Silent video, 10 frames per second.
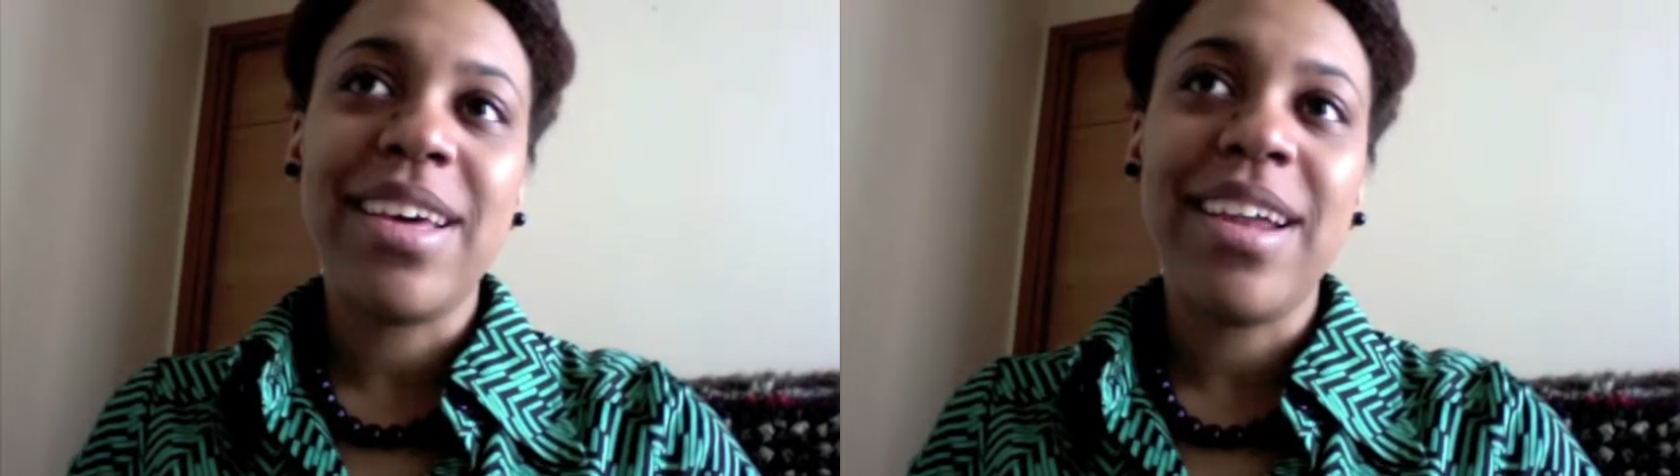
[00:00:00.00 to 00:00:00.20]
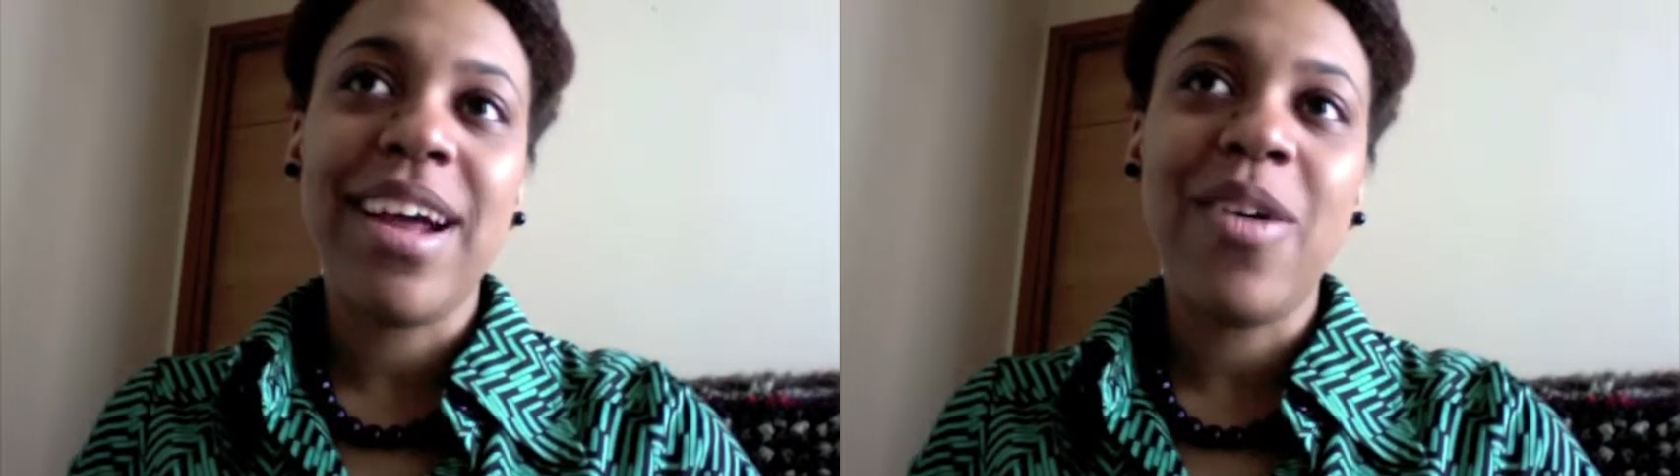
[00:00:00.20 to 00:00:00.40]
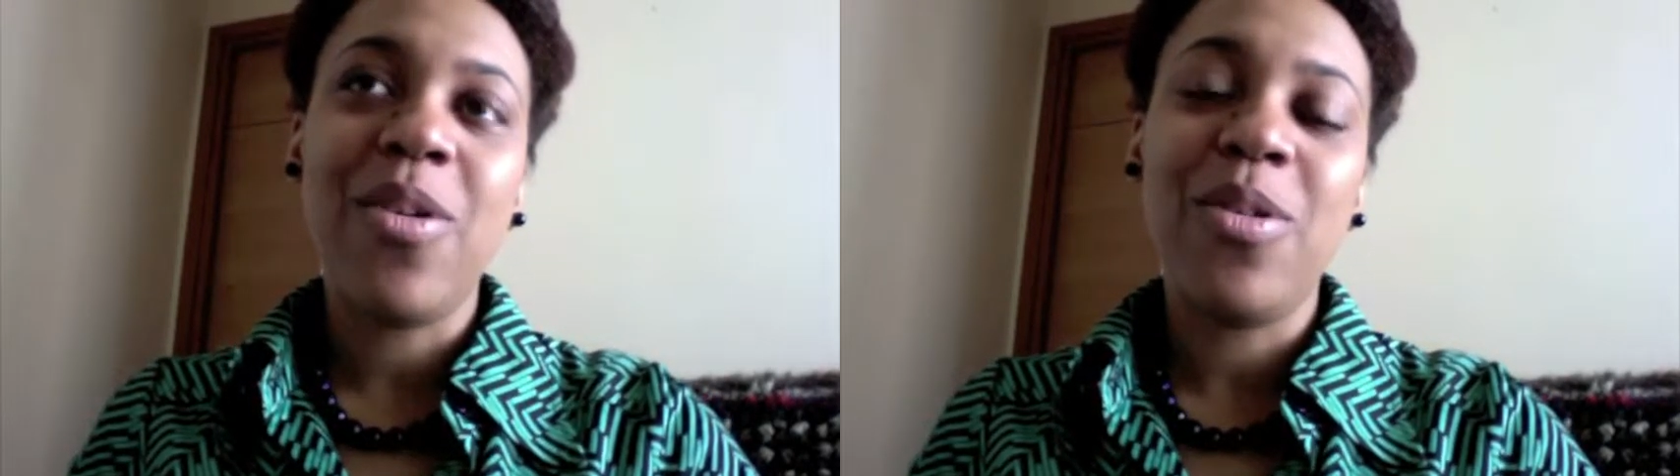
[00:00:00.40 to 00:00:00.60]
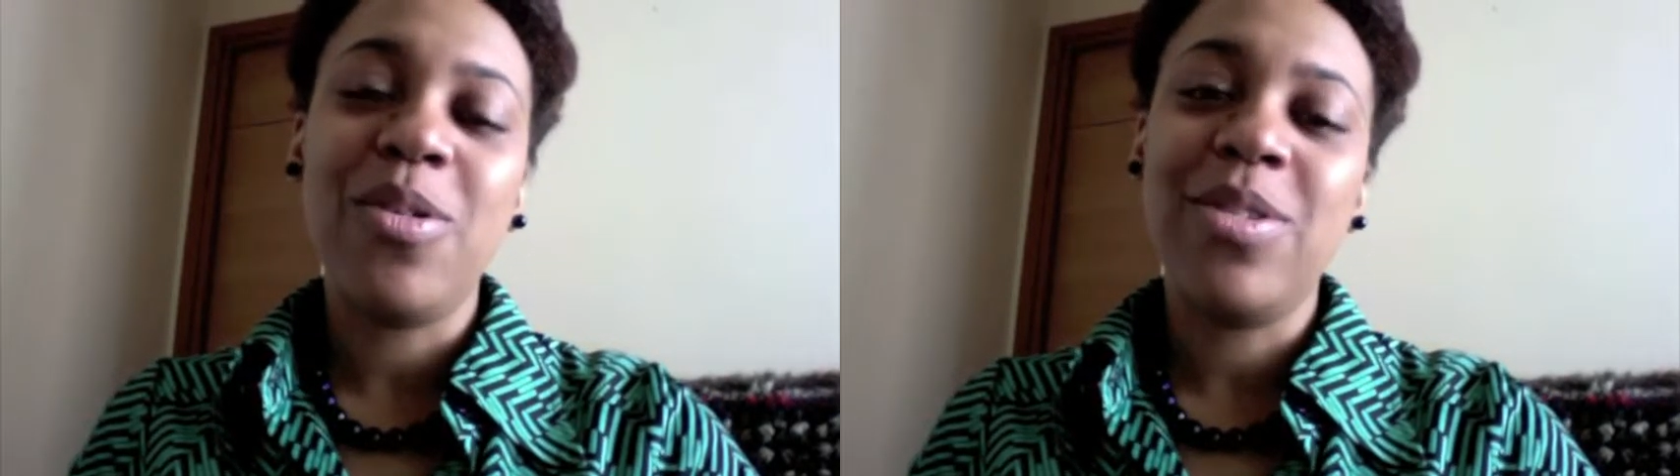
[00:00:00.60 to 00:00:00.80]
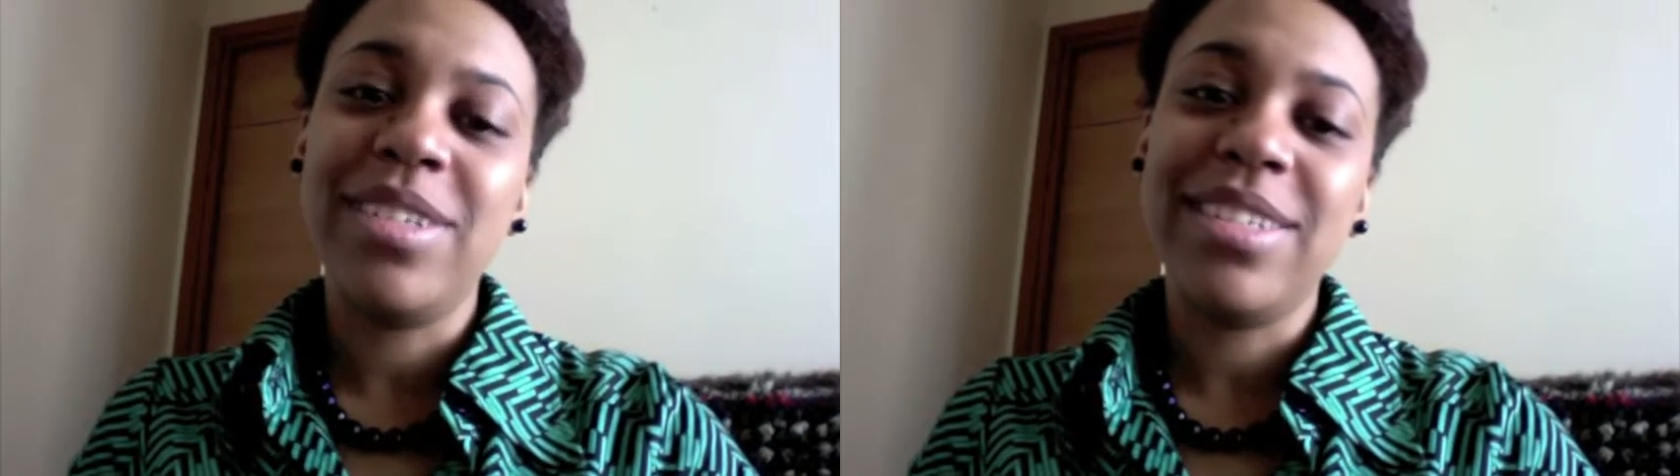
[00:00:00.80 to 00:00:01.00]
I hold
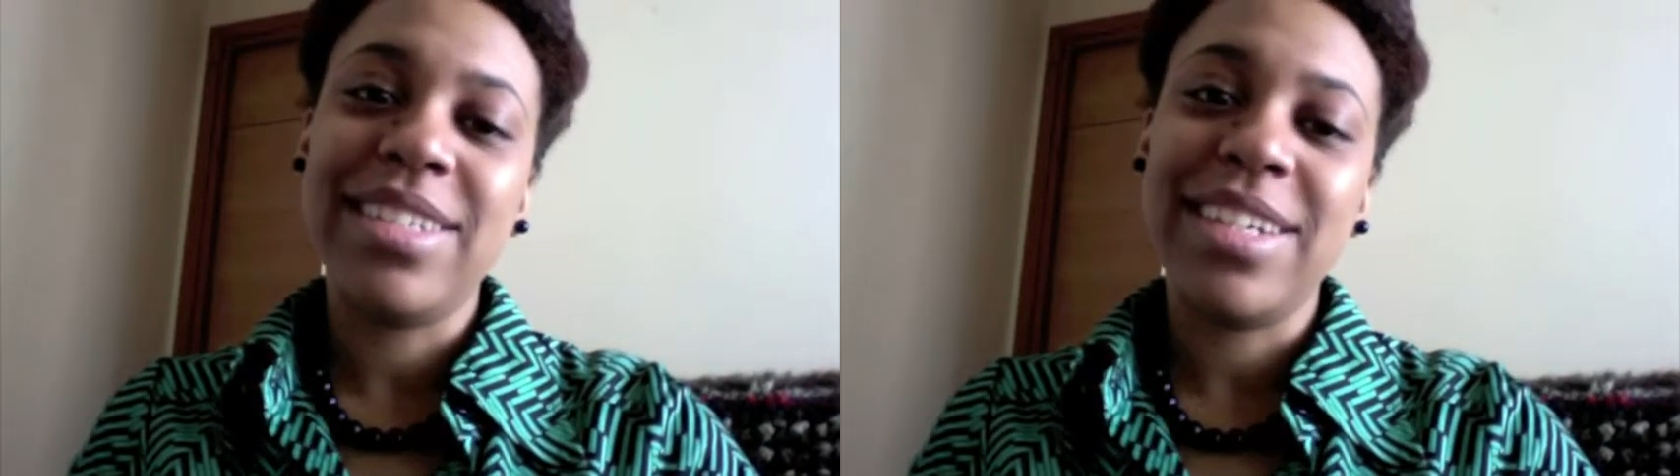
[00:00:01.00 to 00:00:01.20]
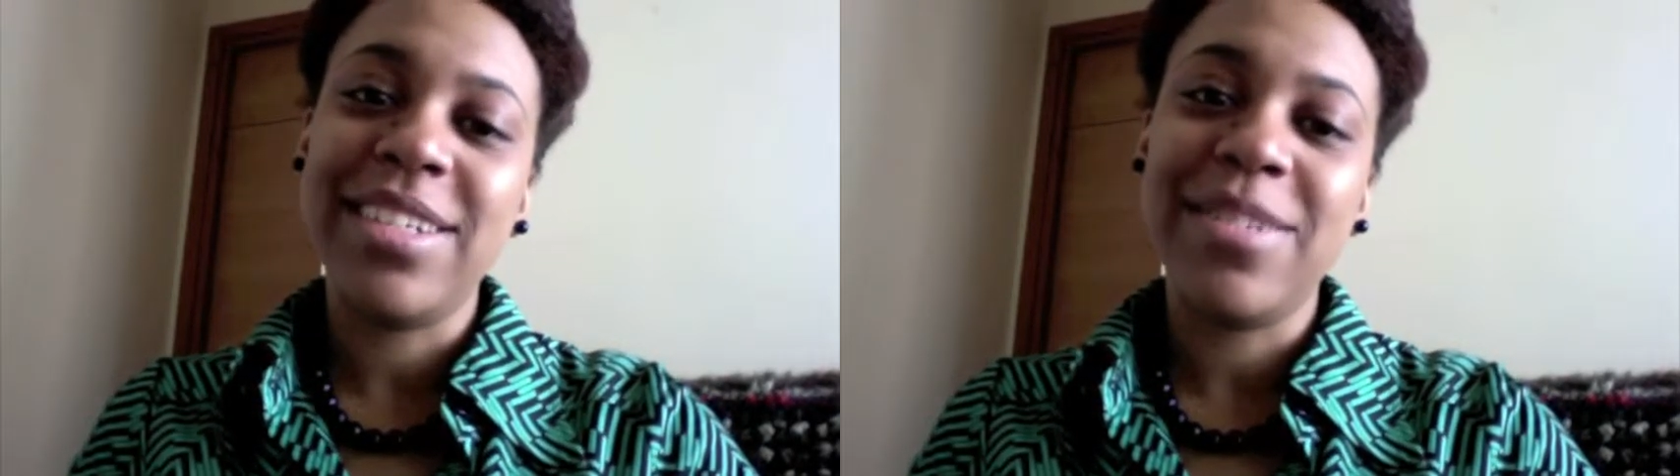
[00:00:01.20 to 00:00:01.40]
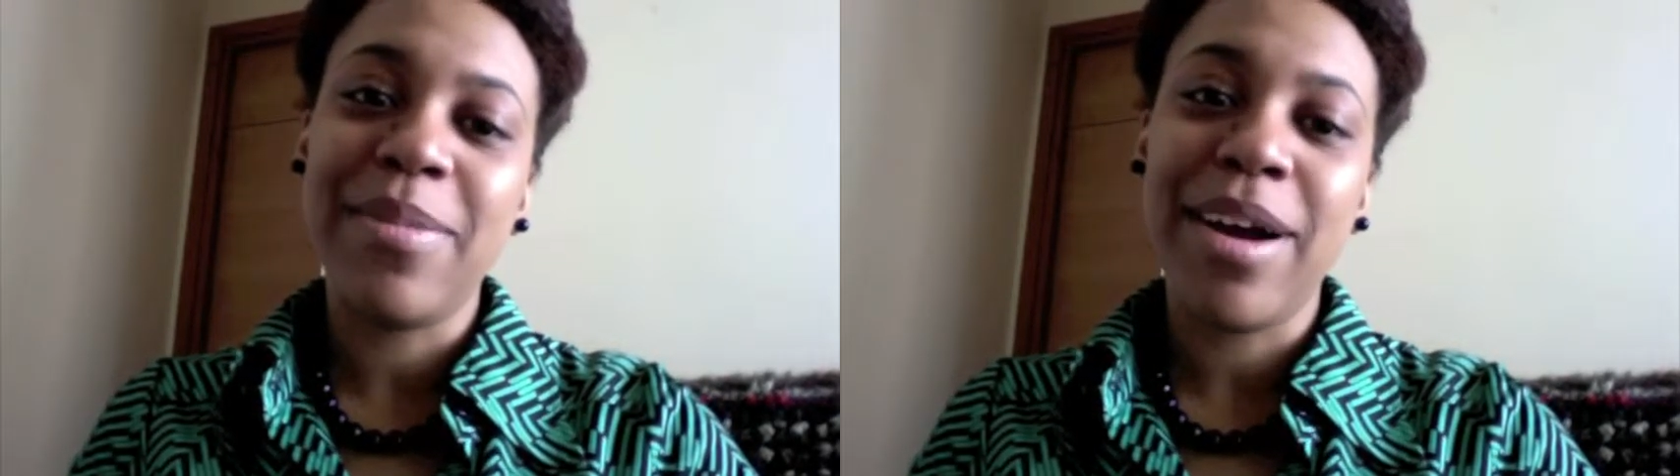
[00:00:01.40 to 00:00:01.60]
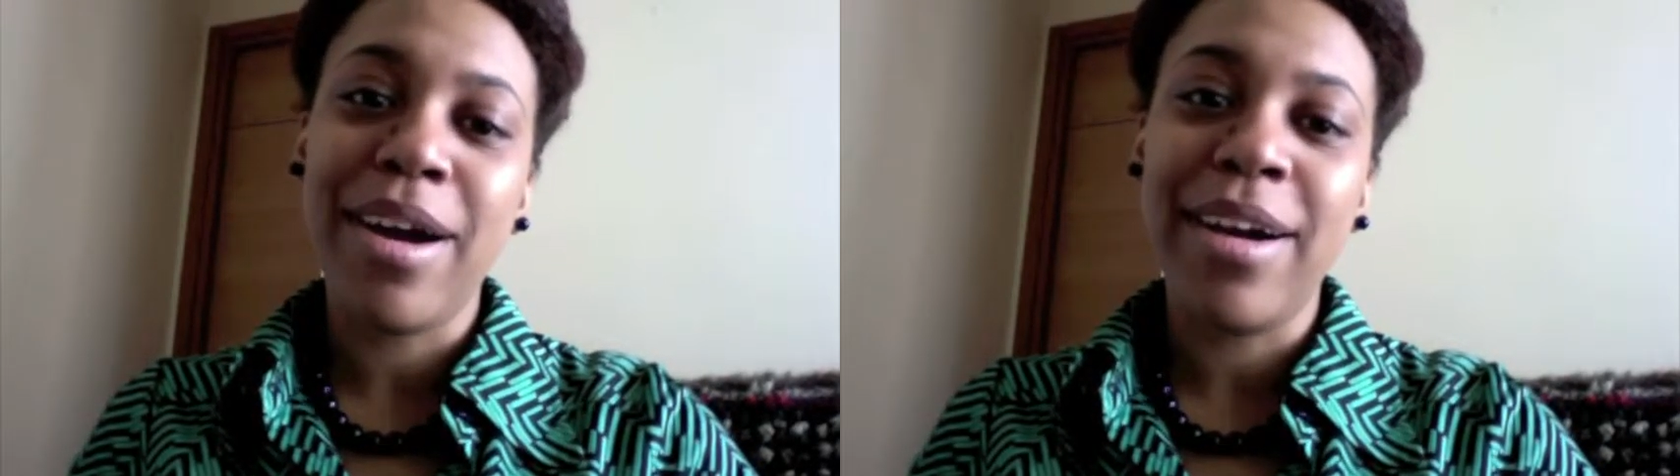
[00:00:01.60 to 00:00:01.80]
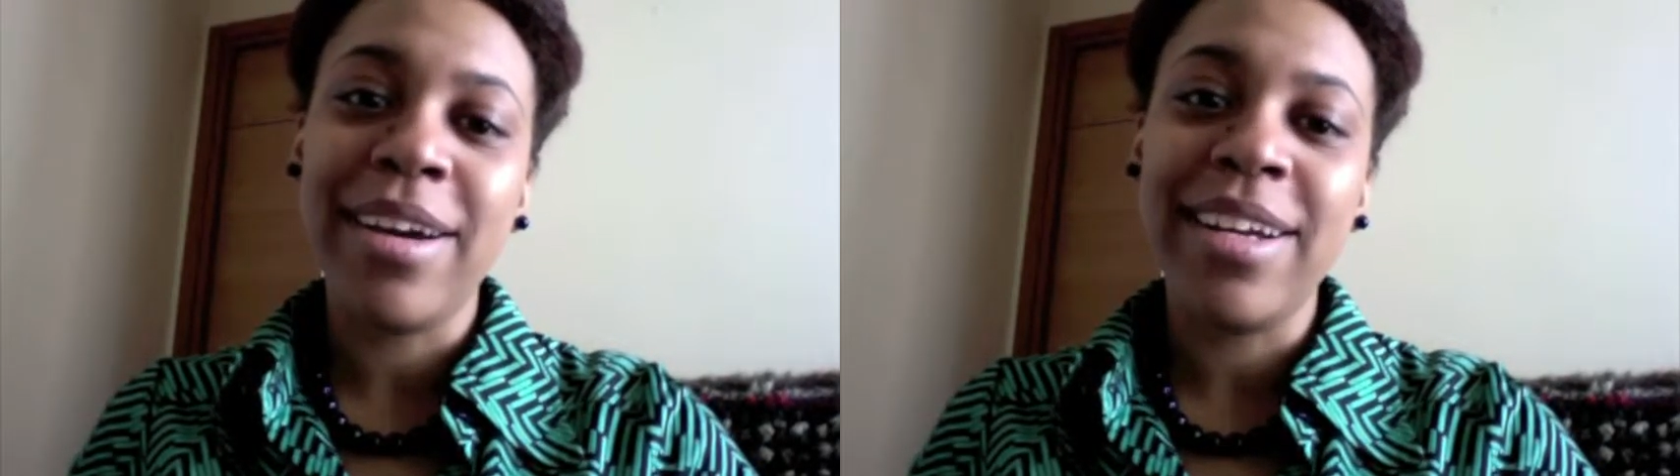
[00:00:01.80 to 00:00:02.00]
dear to my
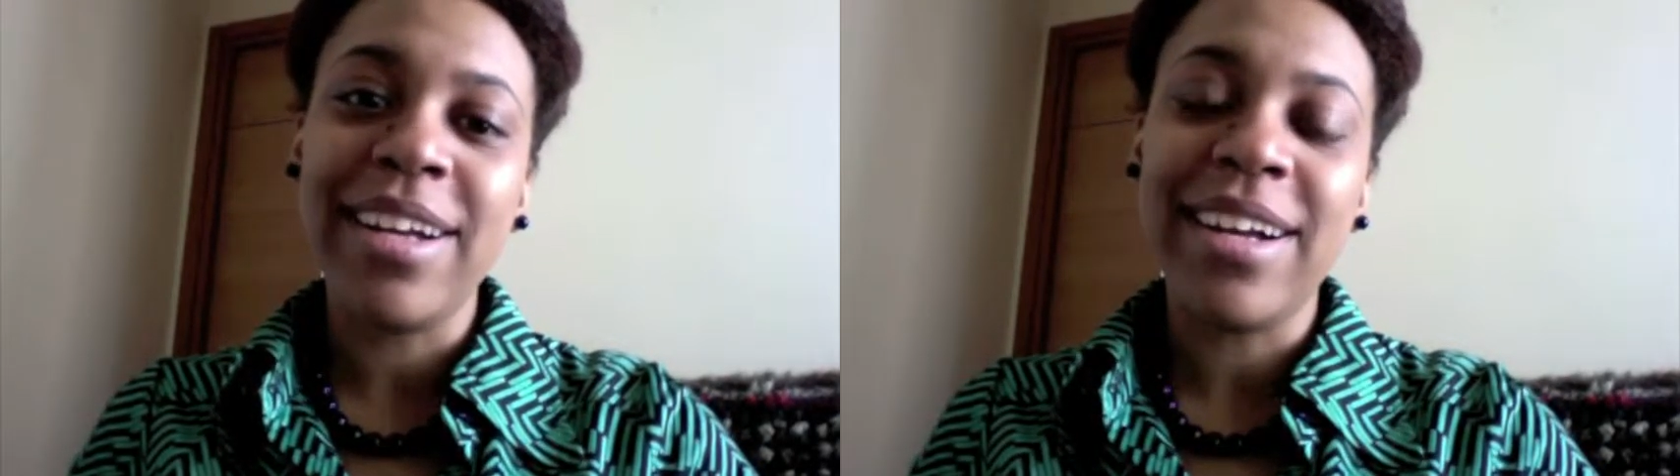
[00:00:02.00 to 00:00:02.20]
heart.